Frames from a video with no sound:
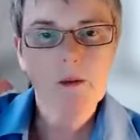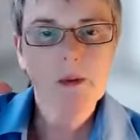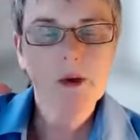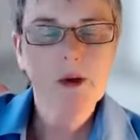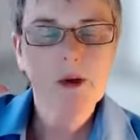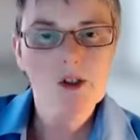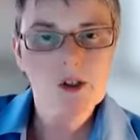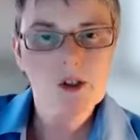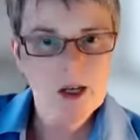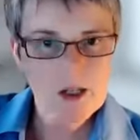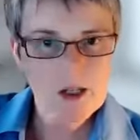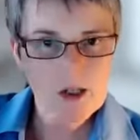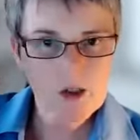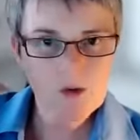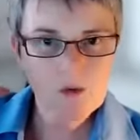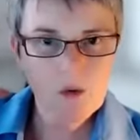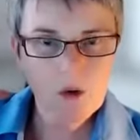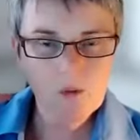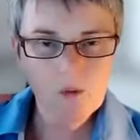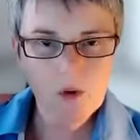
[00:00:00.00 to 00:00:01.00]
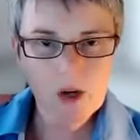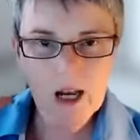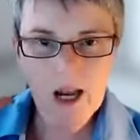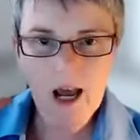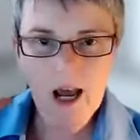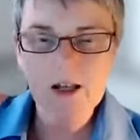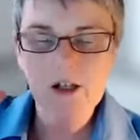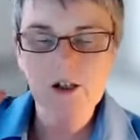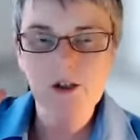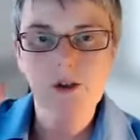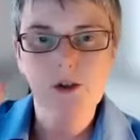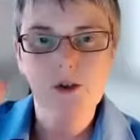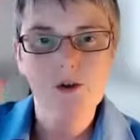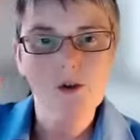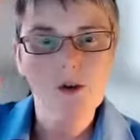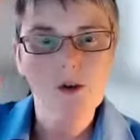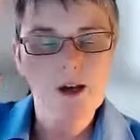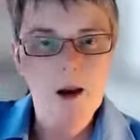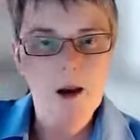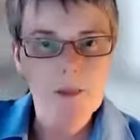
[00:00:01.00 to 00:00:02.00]
because that's related
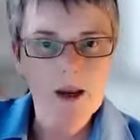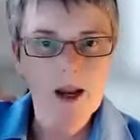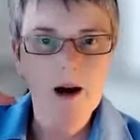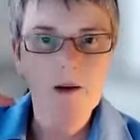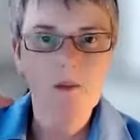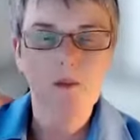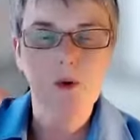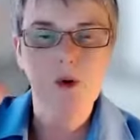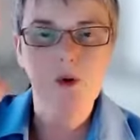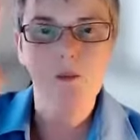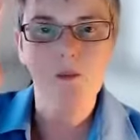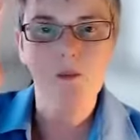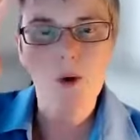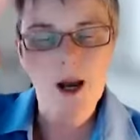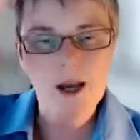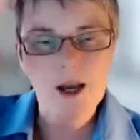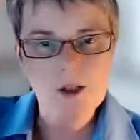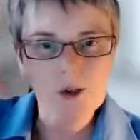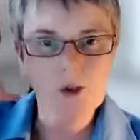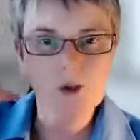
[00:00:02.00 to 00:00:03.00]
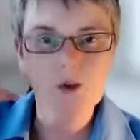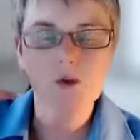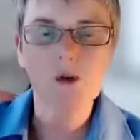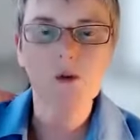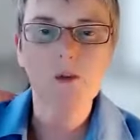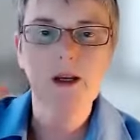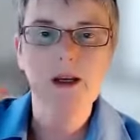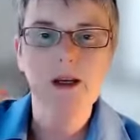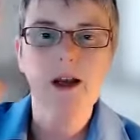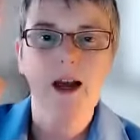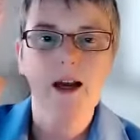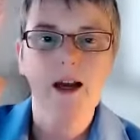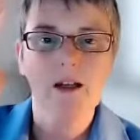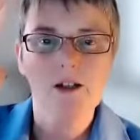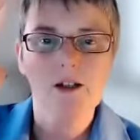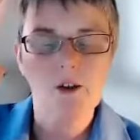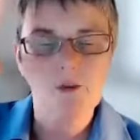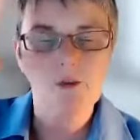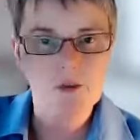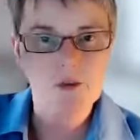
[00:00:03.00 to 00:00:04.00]
to coming up with brainstorming
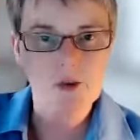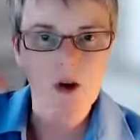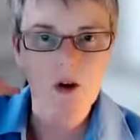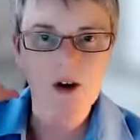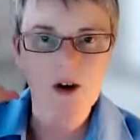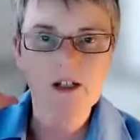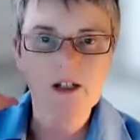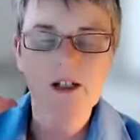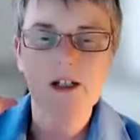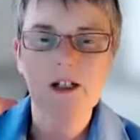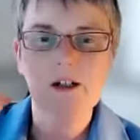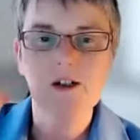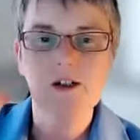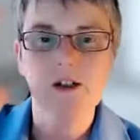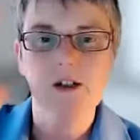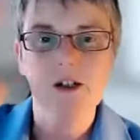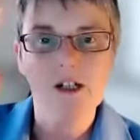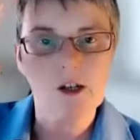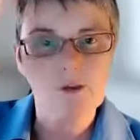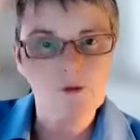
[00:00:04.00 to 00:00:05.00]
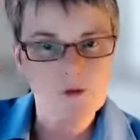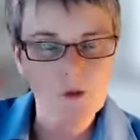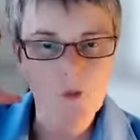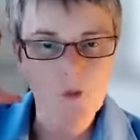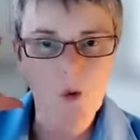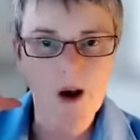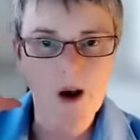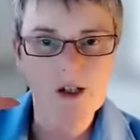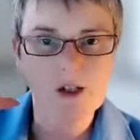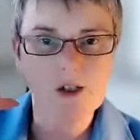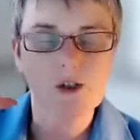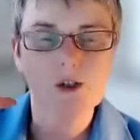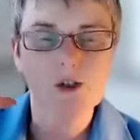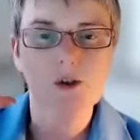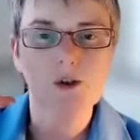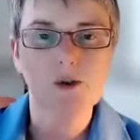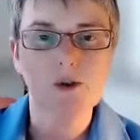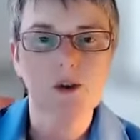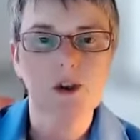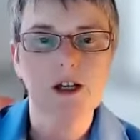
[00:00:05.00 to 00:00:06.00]
and different ideas and different ways to
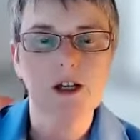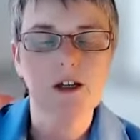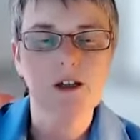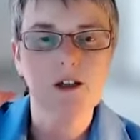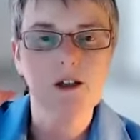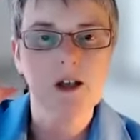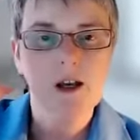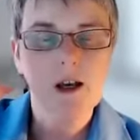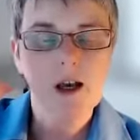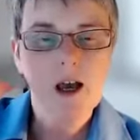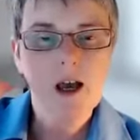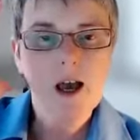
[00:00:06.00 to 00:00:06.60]
do things.